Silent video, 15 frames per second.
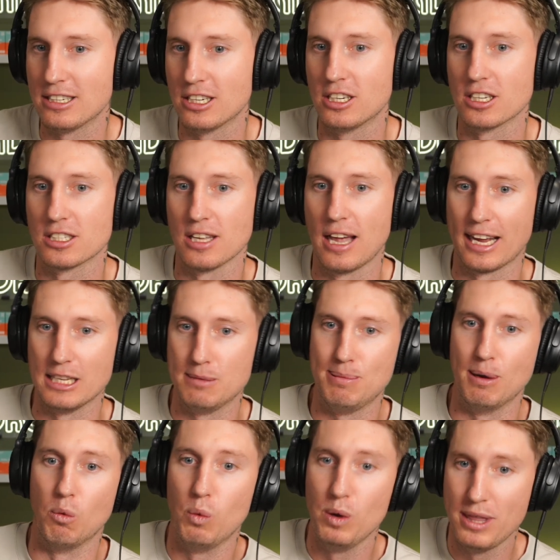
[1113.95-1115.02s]
just like it's
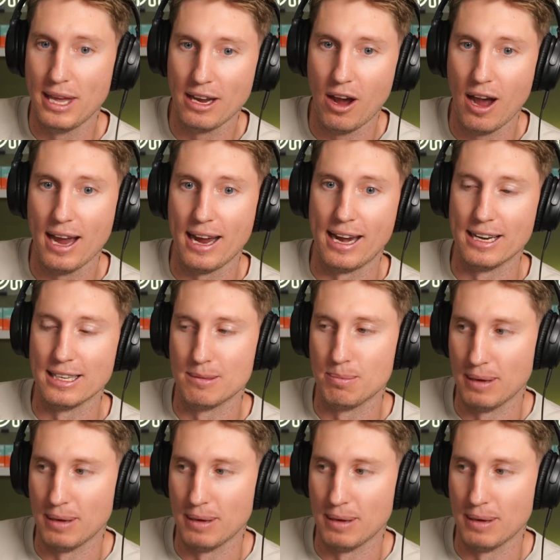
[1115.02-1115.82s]
built with AI and it's